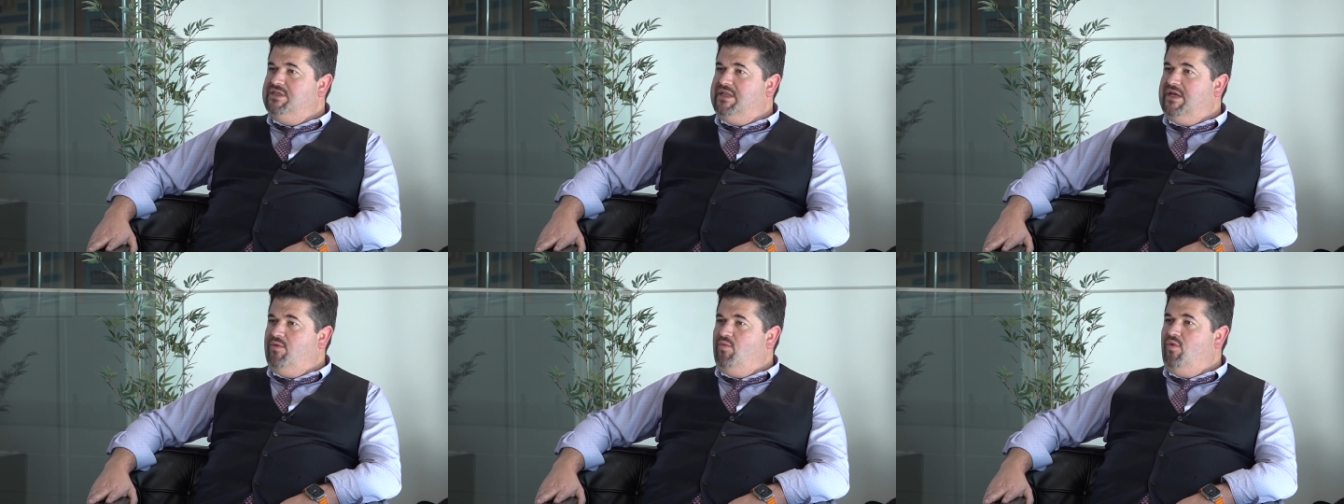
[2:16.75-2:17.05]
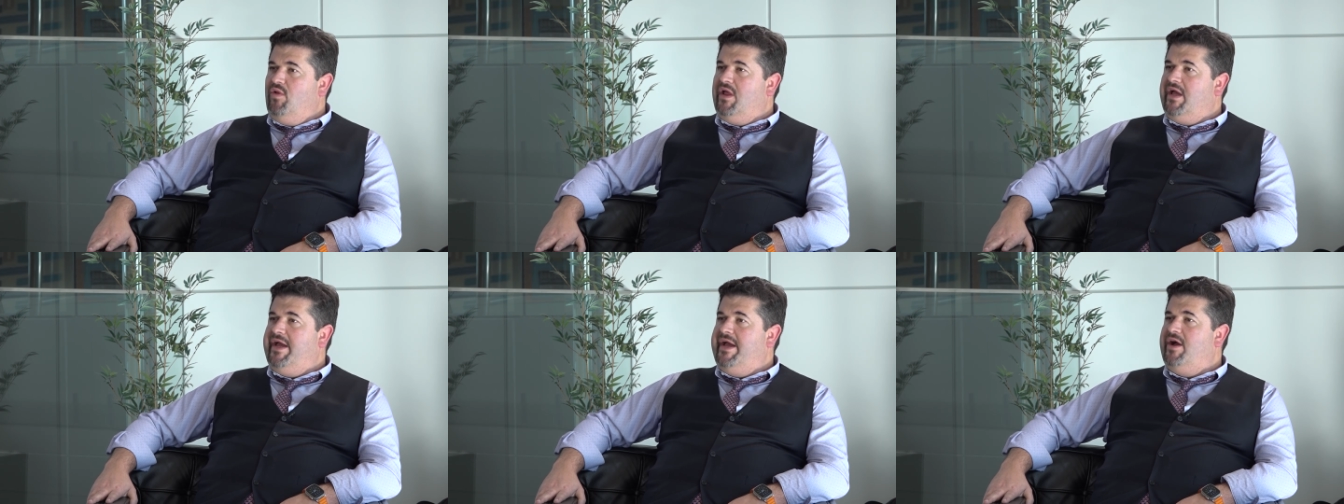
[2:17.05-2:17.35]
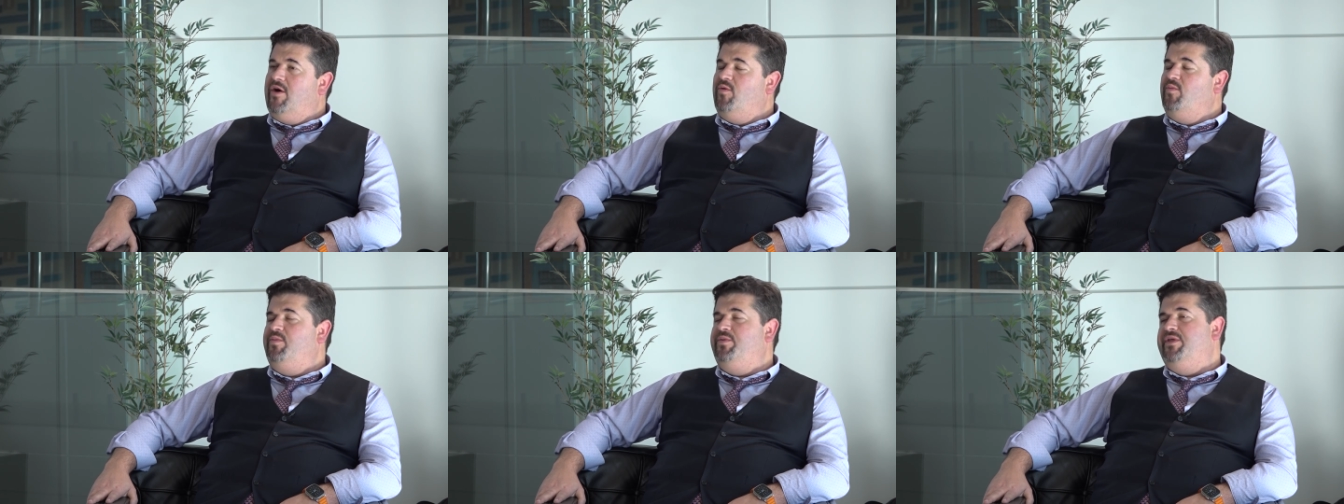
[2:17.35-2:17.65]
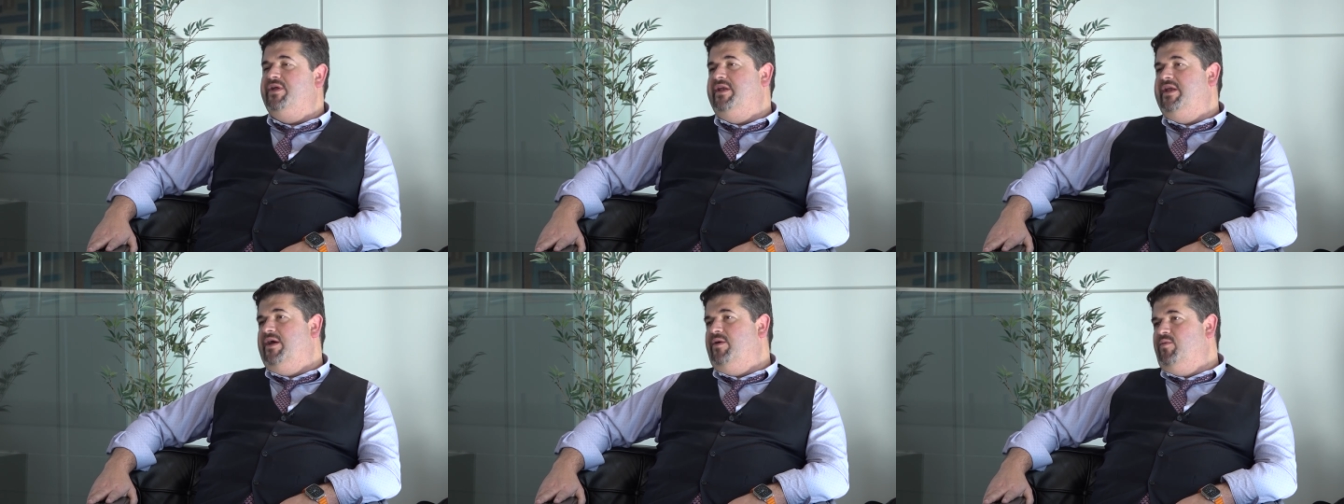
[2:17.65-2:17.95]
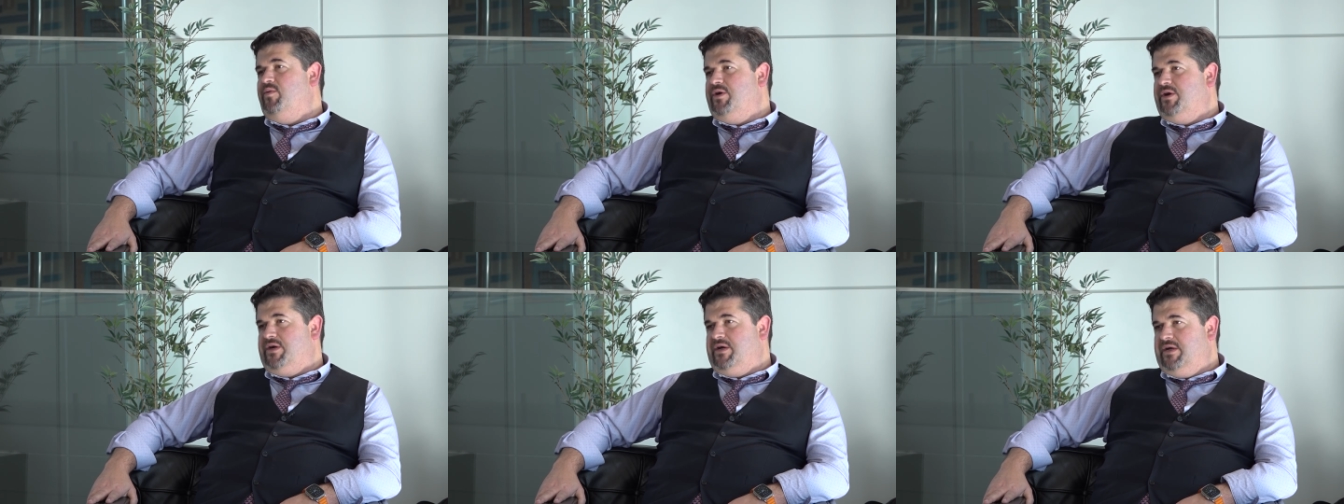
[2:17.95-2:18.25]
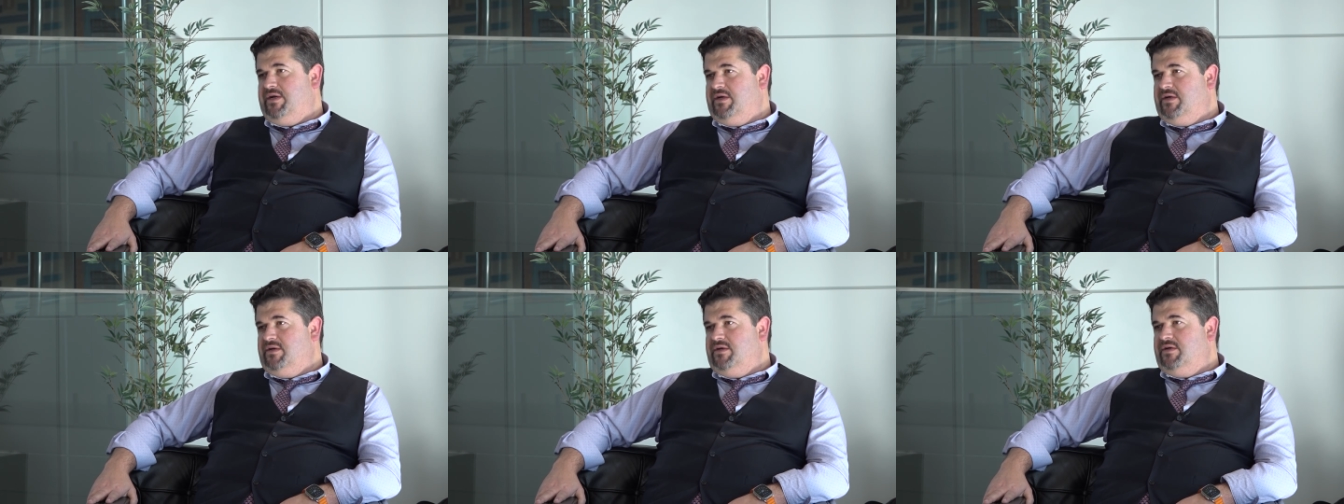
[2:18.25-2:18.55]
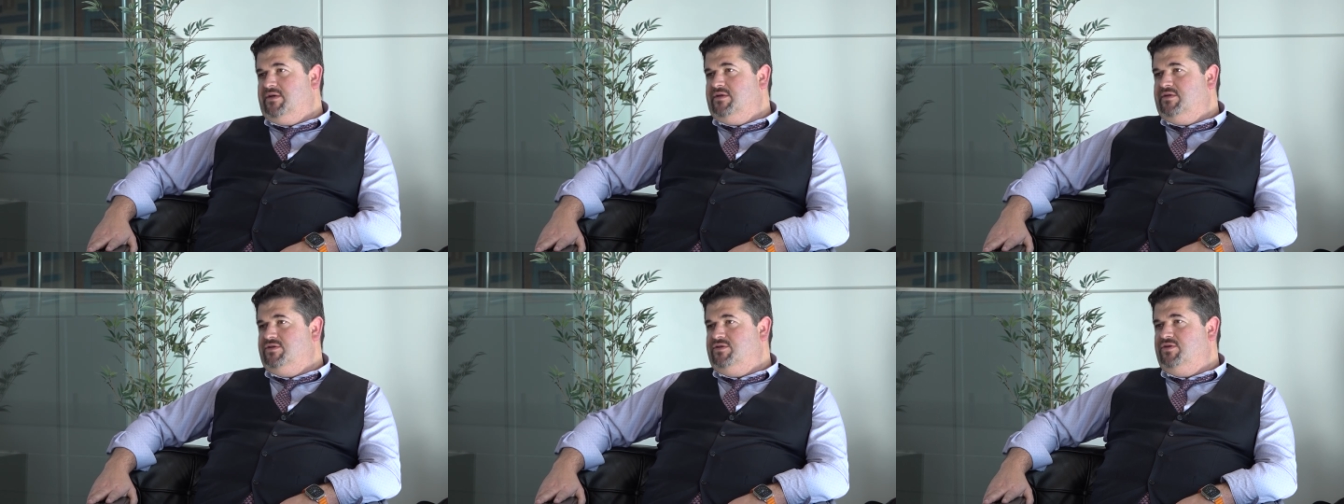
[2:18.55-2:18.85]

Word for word: that will help the network yes.